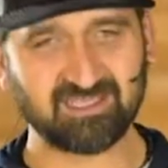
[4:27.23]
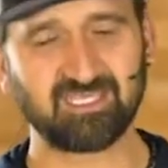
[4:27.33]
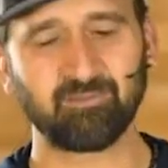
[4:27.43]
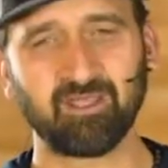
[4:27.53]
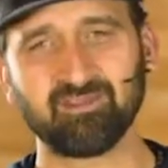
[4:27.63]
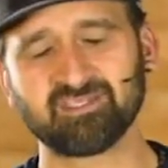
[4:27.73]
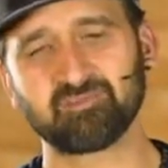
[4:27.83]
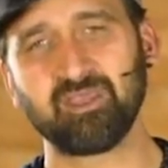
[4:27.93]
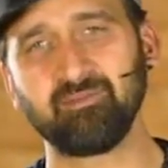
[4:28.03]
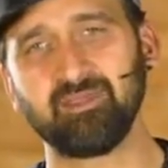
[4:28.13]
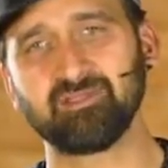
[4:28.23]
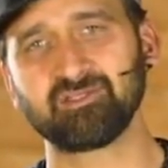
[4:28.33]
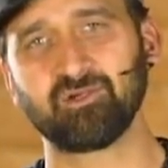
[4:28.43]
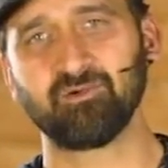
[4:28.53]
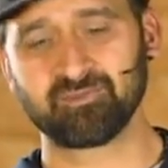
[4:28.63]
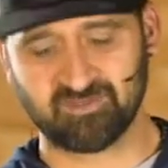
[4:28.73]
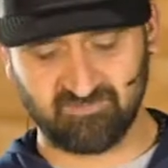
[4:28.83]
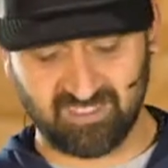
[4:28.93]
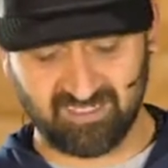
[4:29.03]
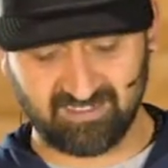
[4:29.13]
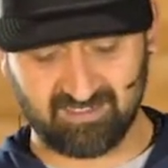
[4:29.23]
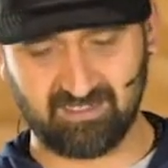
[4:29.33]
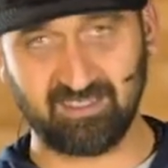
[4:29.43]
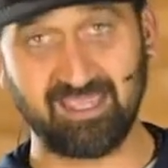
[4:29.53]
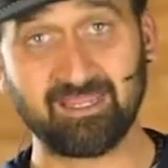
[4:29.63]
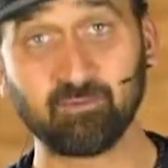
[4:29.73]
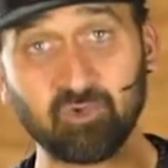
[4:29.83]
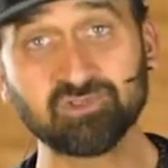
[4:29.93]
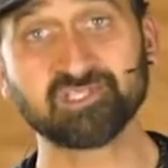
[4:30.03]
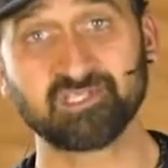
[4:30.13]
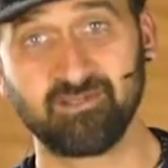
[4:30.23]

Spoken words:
think about this maybe in terms of like animals.